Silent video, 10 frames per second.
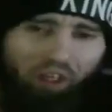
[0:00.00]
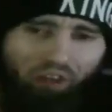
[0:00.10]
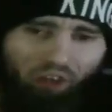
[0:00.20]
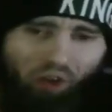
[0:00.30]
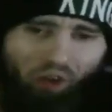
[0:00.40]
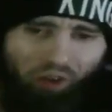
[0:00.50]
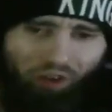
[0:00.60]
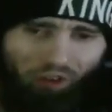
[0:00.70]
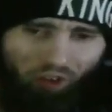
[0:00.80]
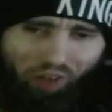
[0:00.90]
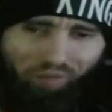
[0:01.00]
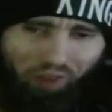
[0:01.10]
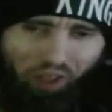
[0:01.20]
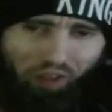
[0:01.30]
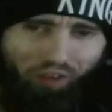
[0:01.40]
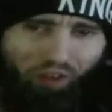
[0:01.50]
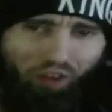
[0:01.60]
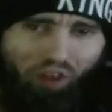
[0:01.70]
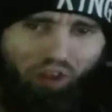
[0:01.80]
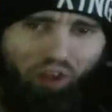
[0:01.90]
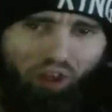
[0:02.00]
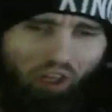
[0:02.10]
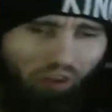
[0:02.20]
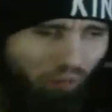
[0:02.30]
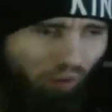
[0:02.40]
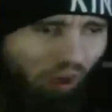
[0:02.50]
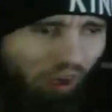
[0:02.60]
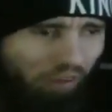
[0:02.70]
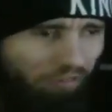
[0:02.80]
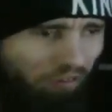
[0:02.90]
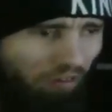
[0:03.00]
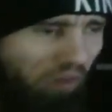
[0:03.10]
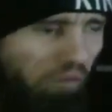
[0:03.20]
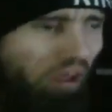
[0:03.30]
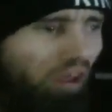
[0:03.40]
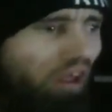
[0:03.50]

until all this stuff ends, as well as streaming.